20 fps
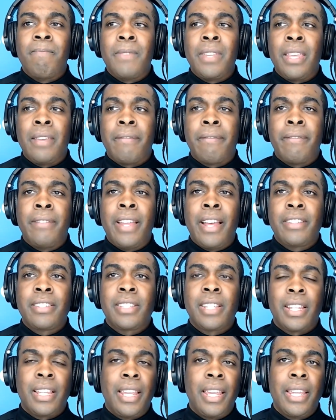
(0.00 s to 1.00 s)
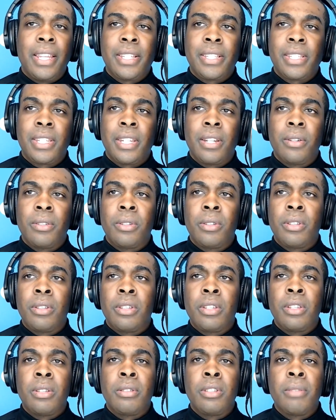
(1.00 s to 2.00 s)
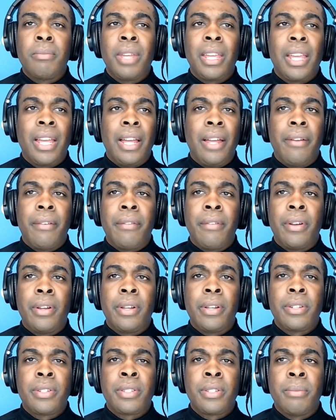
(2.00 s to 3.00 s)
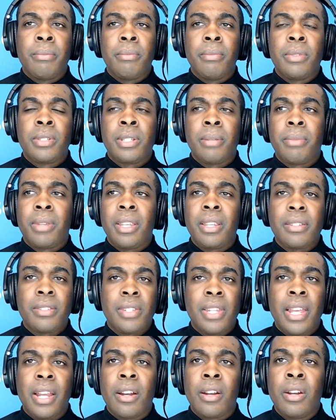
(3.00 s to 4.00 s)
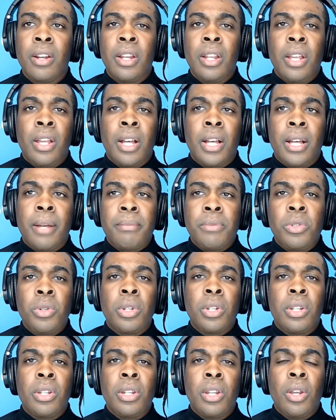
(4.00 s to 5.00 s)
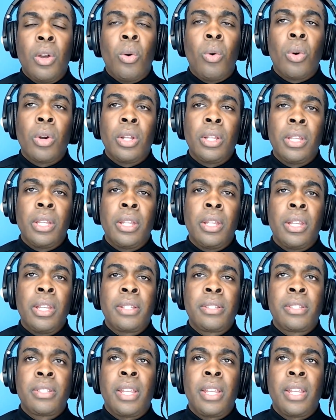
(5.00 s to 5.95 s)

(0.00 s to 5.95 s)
if that's the case, you may have some things there. You can, or let's